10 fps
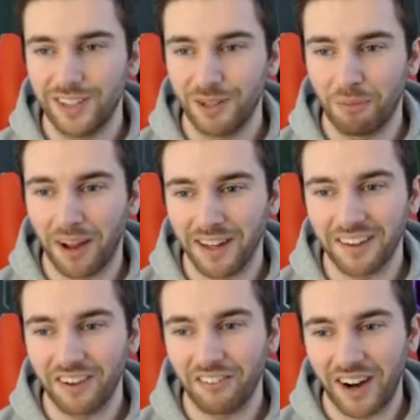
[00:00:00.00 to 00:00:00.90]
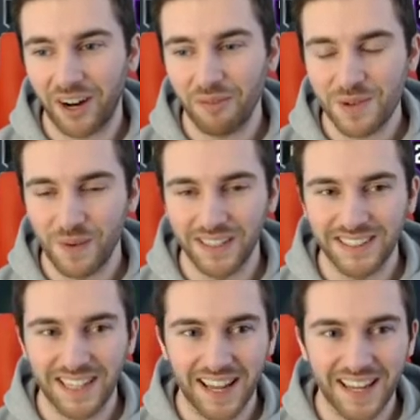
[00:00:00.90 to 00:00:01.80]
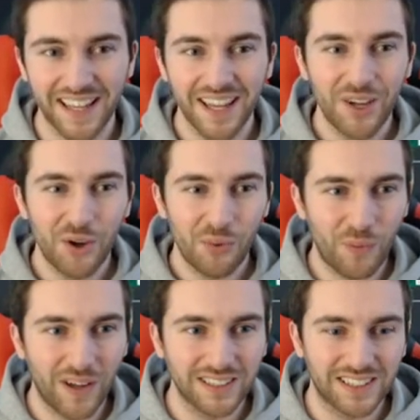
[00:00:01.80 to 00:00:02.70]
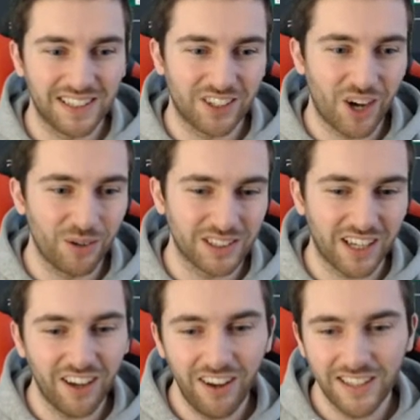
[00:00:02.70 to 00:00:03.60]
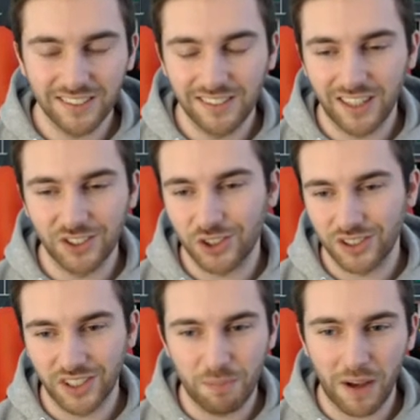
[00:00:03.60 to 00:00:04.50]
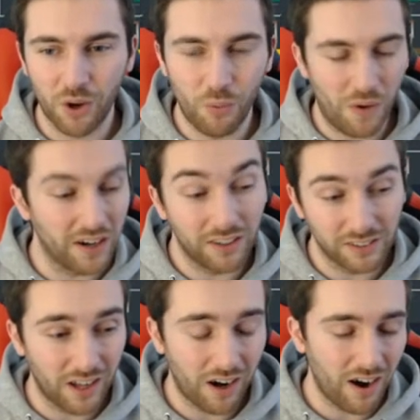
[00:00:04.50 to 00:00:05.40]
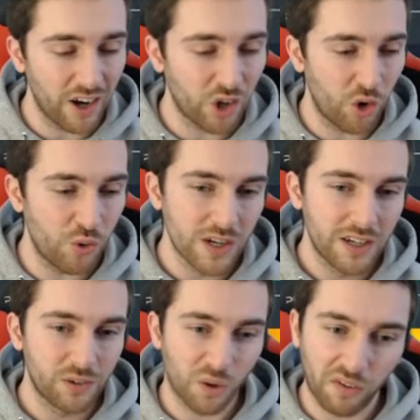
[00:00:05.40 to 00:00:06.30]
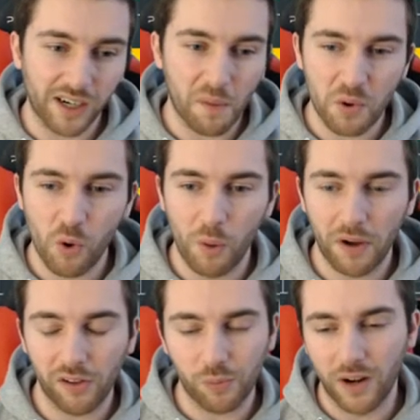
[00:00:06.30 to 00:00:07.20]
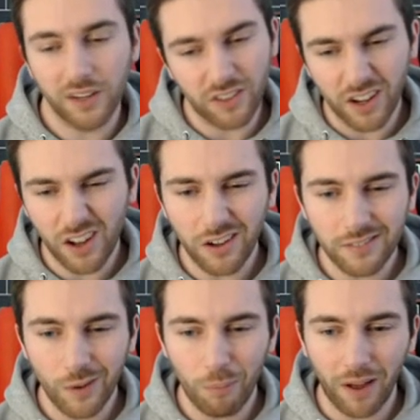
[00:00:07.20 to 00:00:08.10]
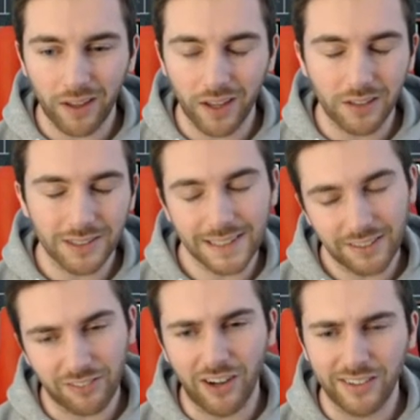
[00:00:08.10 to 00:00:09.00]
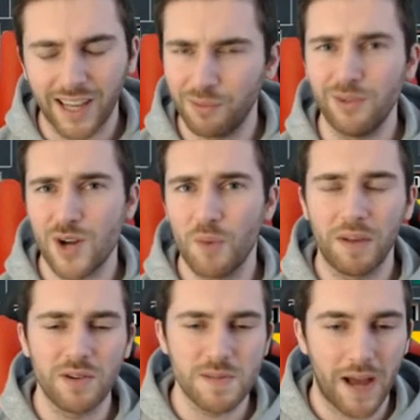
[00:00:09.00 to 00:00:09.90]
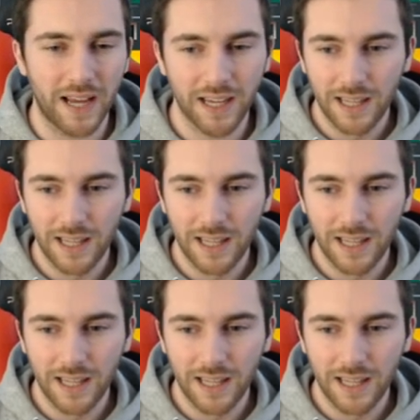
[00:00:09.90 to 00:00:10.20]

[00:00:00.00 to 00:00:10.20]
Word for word: heard back. I rang up twice today. Once, and the guy was like, oh, he's on lunch. He's back at one. I was like, all right, cool. So I rang up at quarter past one. He was like, oh, he's not back yet. And I was like, right, okay, well, you told me he was back.